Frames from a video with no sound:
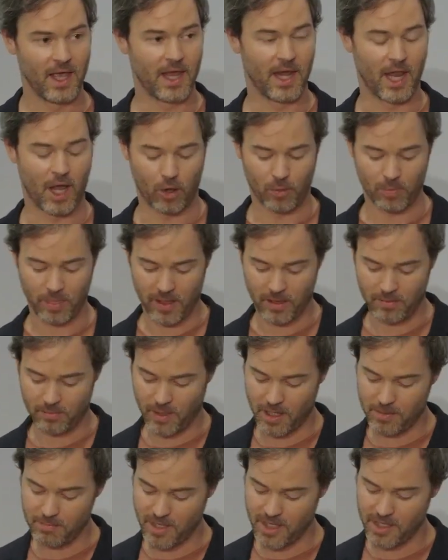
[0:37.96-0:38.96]
Now,
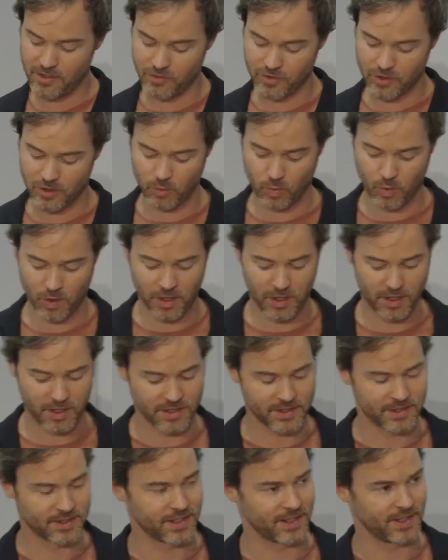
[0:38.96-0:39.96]
my major
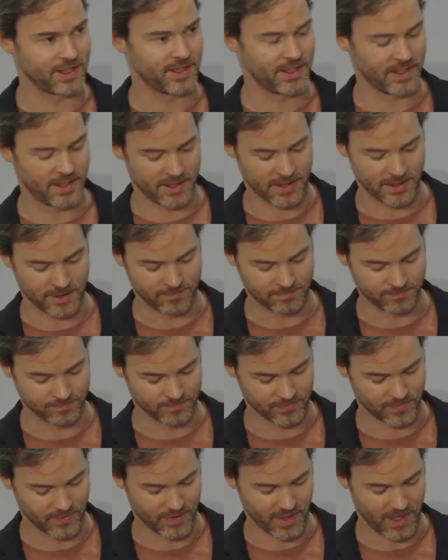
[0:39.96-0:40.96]
was
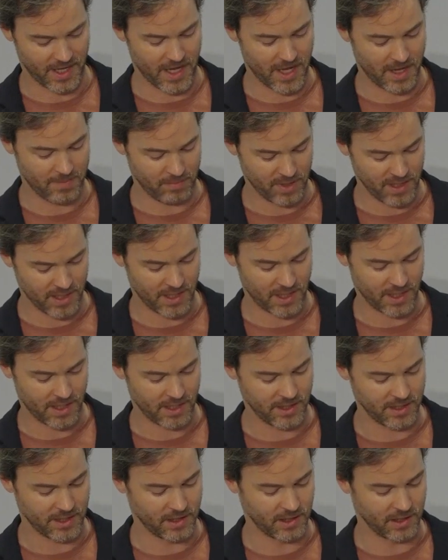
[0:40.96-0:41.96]
in the
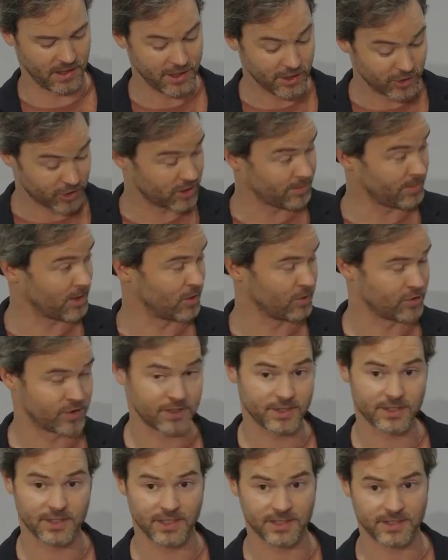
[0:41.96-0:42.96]
MBA in Leadership and
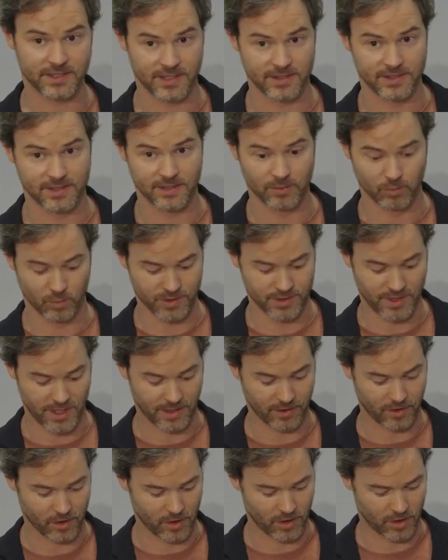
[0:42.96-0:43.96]
Logistics, as it was
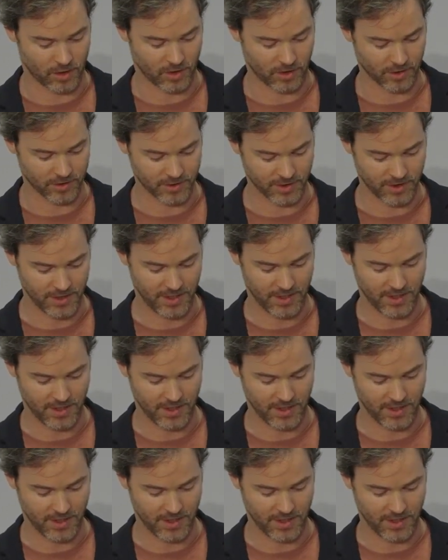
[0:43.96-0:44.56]
then called.